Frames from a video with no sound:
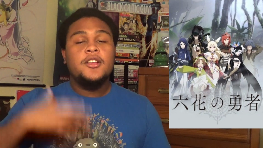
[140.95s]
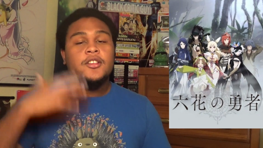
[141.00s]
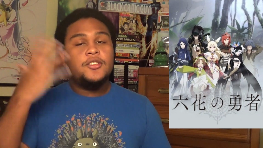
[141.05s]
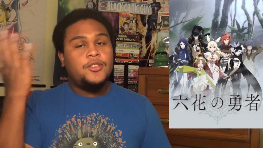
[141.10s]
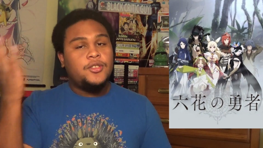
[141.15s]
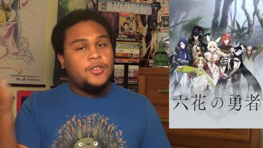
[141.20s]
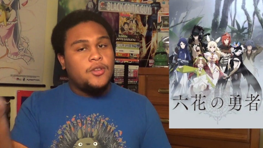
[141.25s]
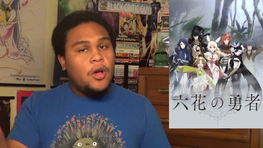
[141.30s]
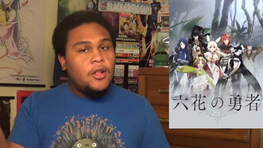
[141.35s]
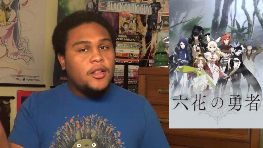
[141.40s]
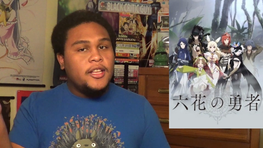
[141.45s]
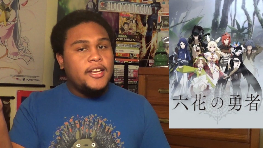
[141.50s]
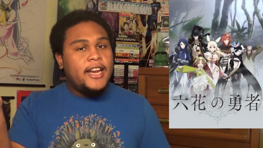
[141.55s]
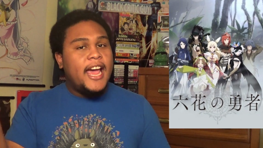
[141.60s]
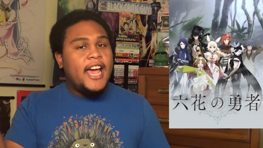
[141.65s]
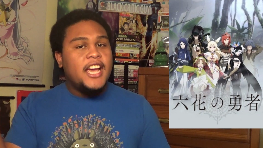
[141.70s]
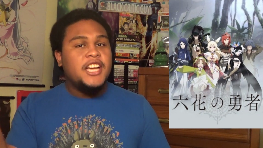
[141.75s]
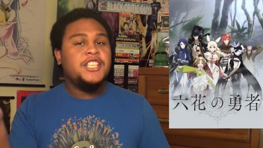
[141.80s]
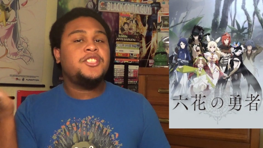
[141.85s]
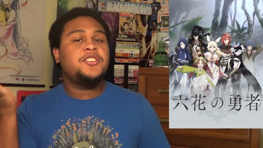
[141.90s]
solid
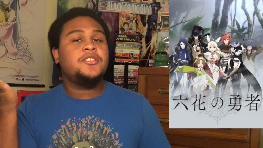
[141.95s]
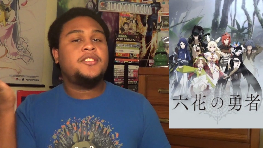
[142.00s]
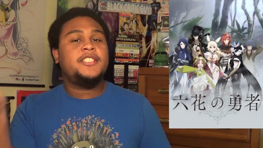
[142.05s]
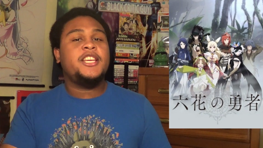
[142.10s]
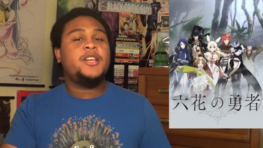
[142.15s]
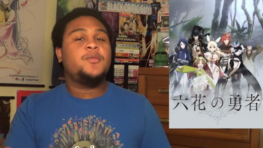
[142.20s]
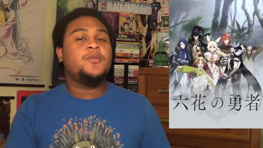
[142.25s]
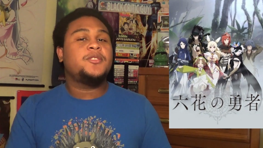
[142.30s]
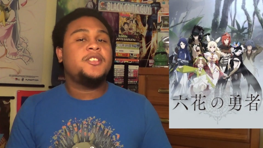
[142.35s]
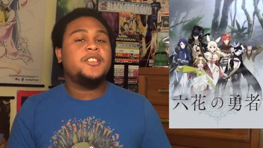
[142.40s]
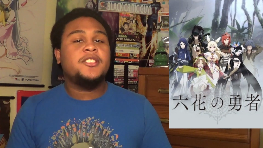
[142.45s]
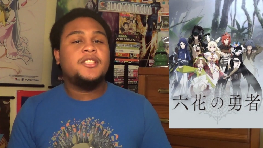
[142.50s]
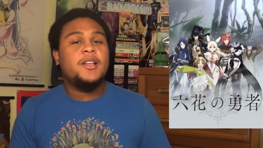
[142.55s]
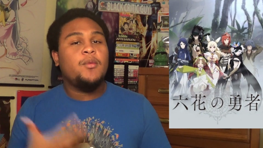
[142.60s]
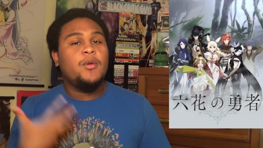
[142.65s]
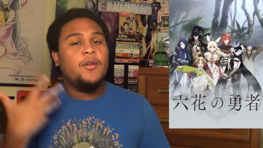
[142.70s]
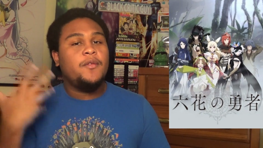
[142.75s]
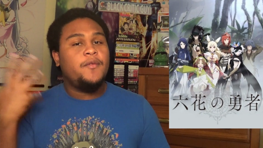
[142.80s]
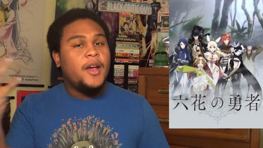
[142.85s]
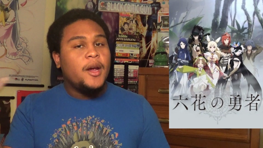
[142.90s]
action sequences that
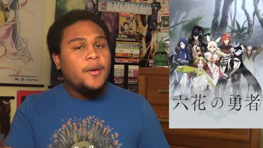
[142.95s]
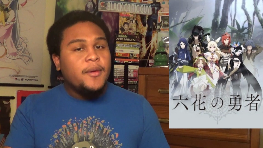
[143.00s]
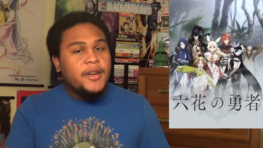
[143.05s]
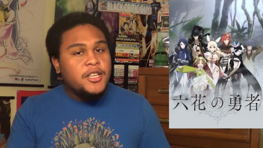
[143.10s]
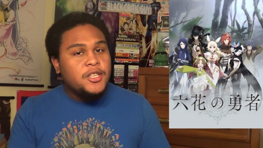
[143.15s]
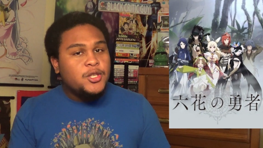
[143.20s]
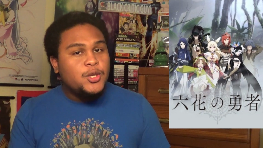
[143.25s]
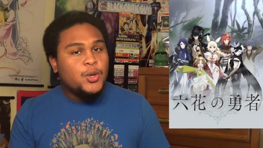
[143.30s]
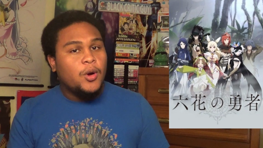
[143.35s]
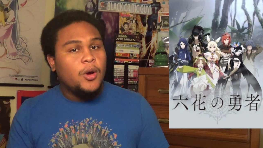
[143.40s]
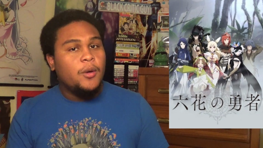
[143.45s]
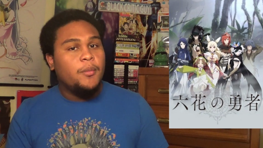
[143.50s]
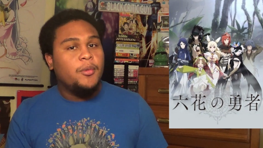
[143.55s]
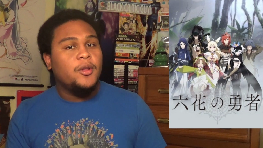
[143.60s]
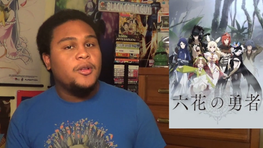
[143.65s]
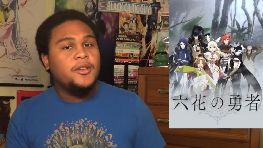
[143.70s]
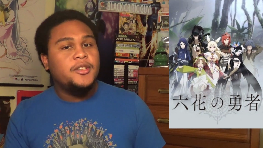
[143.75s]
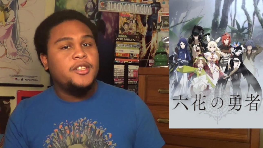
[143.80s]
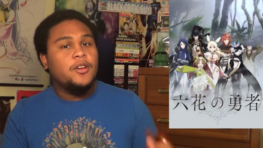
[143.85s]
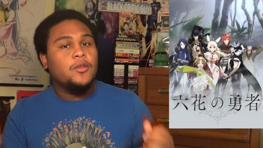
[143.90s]
were very
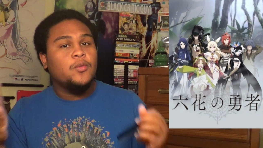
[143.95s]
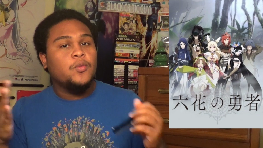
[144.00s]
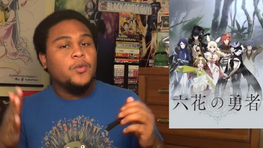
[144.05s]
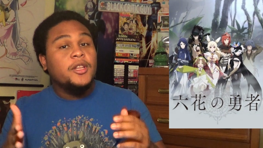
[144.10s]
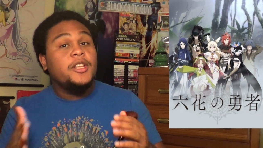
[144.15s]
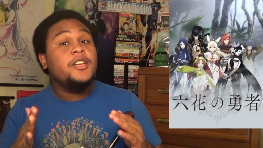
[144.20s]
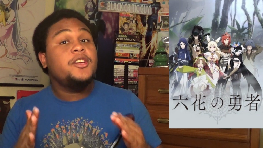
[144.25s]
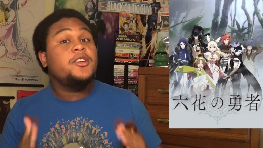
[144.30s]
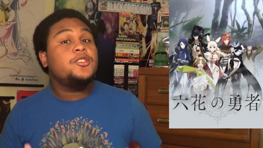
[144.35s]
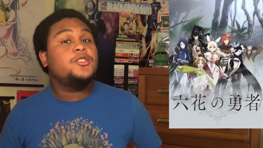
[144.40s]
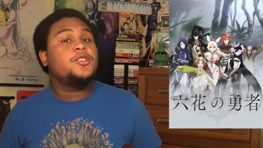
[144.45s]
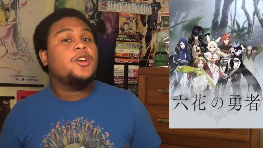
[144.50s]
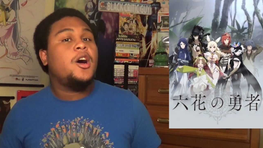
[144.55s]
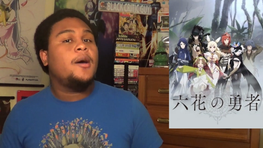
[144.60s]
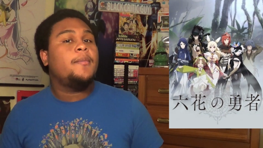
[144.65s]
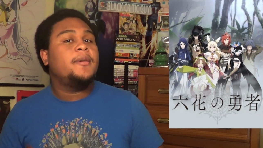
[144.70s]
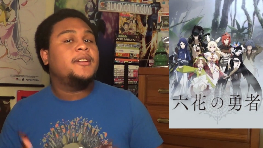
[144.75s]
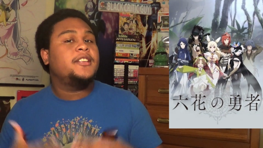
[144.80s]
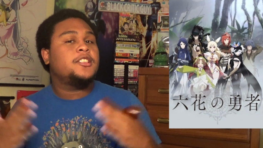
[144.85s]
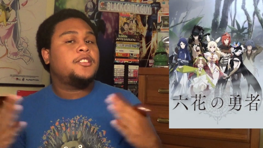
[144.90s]
enjoyable and did a really good
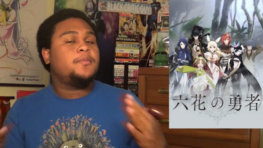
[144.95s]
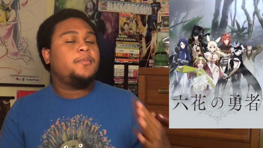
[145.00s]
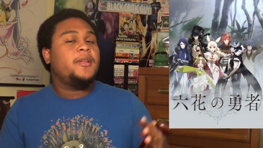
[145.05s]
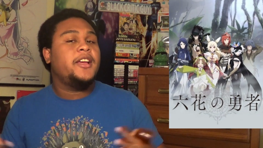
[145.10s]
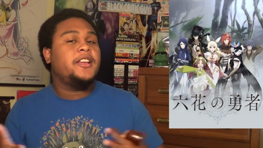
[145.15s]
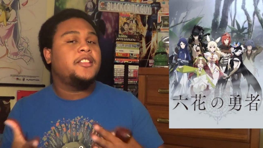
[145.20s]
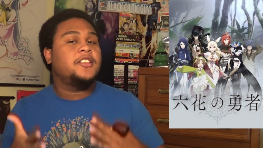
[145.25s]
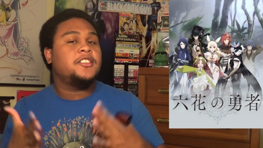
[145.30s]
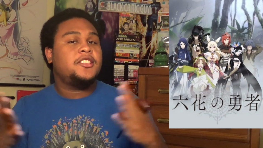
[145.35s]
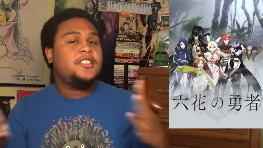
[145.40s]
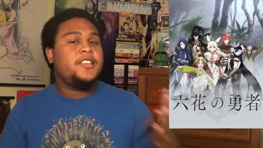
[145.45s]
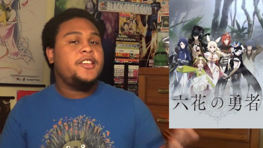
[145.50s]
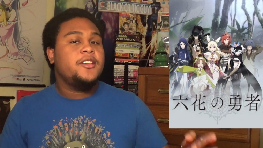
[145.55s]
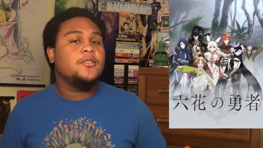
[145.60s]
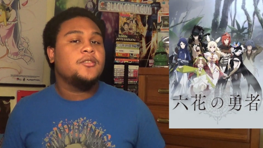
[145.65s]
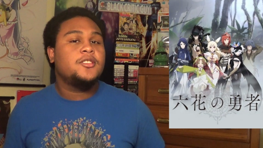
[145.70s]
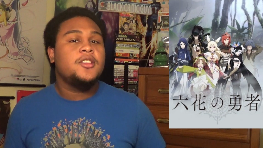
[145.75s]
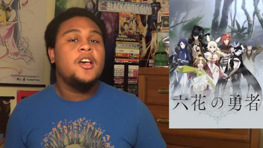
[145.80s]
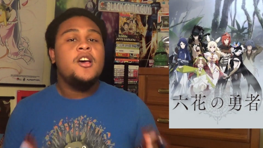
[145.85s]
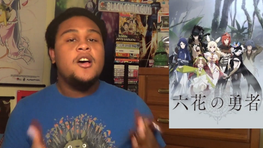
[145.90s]
job at displaying the
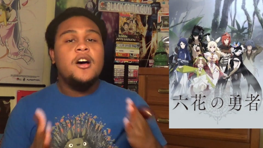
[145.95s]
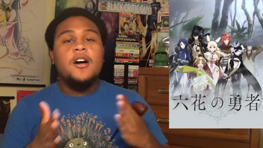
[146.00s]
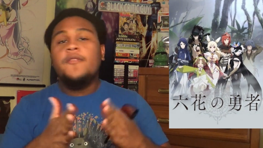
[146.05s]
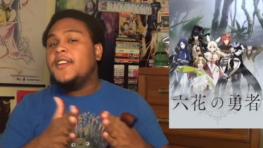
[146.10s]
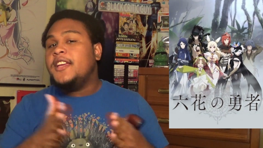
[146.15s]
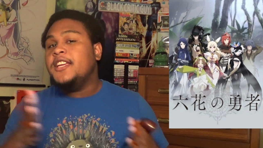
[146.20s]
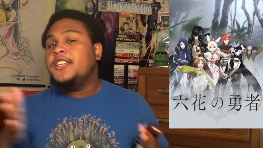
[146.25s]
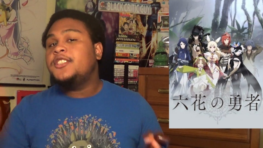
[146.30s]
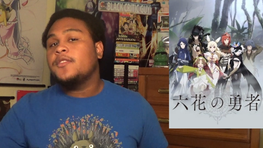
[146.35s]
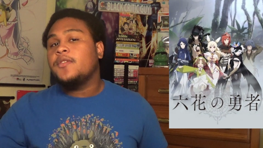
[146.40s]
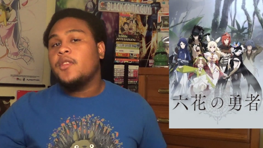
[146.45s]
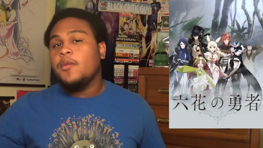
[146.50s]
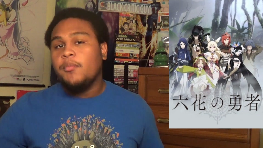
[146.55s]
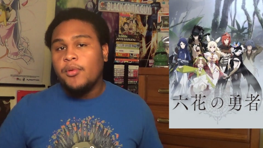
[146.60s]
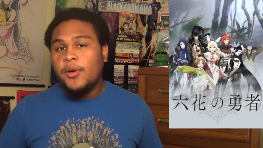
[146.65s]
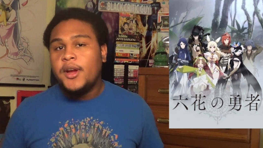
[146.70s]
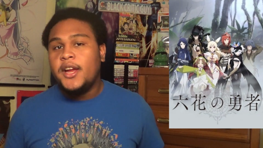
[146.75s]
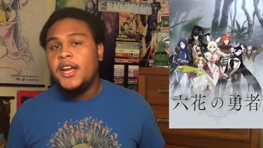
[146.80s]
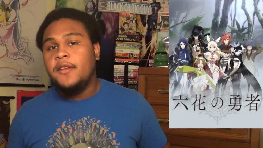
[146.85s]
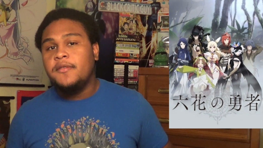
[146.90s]
skills of each of the
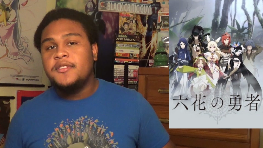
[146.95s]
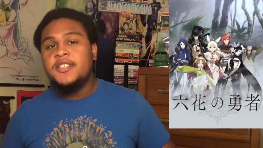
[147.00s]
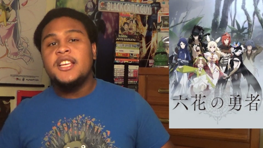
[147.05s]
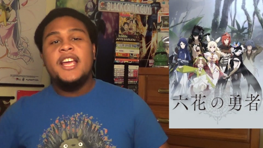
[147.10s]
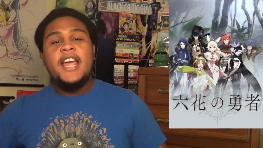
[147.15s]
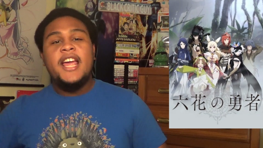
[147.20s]
Braves,